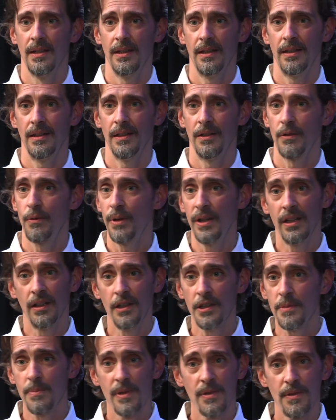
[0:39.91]
And, you know, Queen
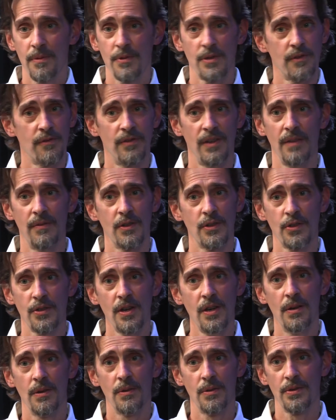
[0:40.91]
Elizabeth, it was her favorite
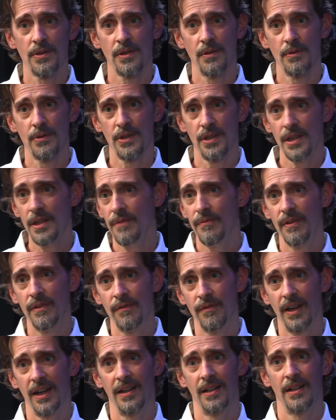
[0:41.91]
show, so she even
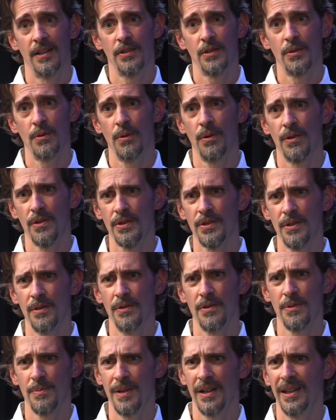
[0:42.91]
invited it to court. So
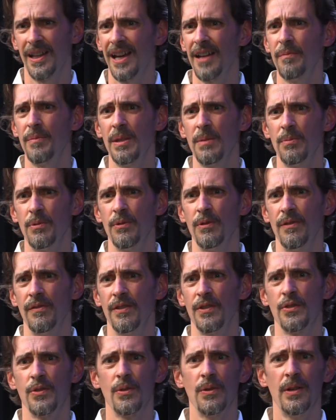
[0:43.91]
there's been a lot of people who have
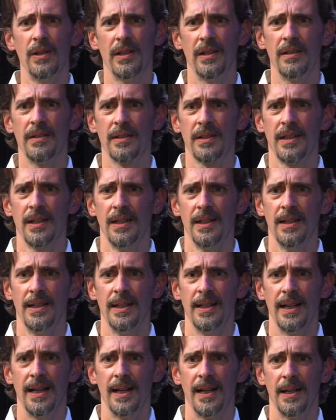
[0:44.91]
enjoyed it.
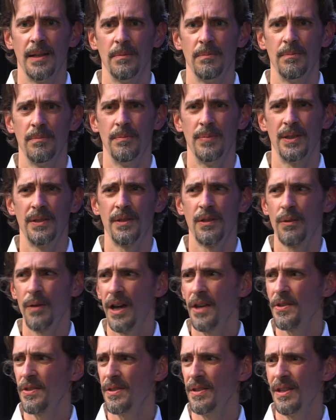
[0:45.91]
But the
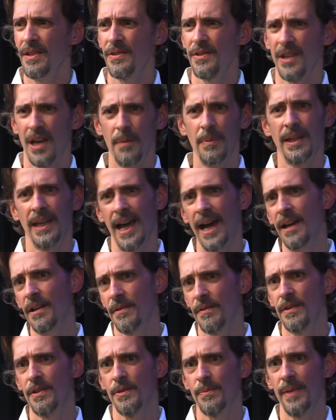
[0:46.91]
question is, coming out
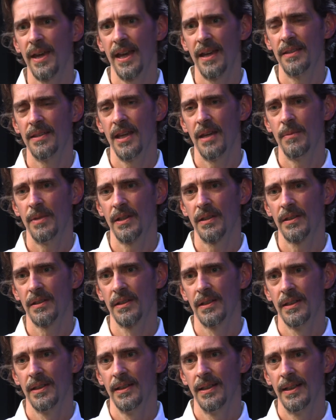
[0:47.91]
of this pandemic,
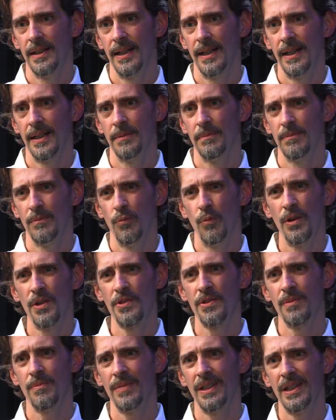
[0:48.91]
what does it